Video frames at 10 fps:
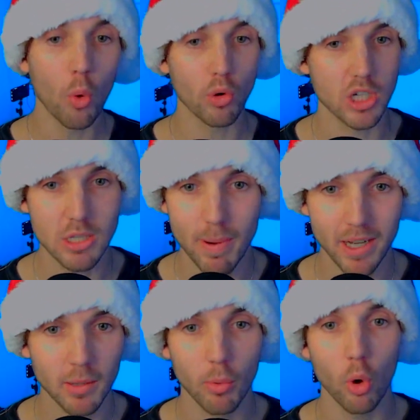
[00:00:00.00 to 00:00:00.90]

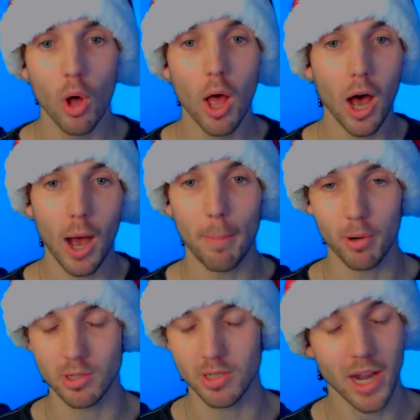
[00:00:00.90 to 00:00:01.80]
respectable uh,
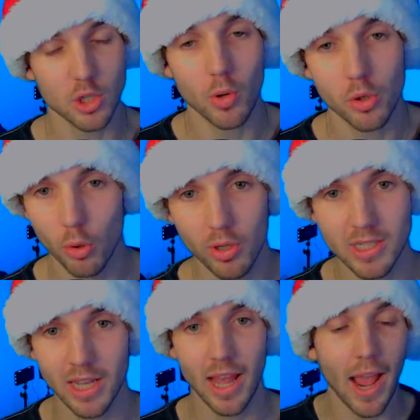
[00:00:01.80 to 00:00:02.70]
person. I just want to quickly
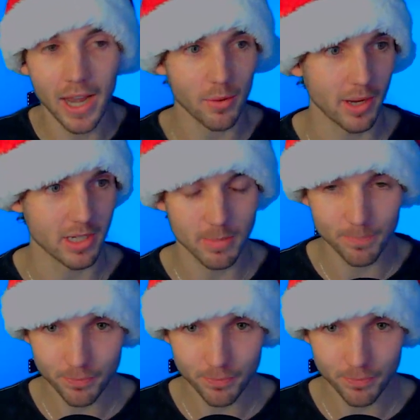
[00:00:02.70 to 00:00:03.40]
say that. Anyways,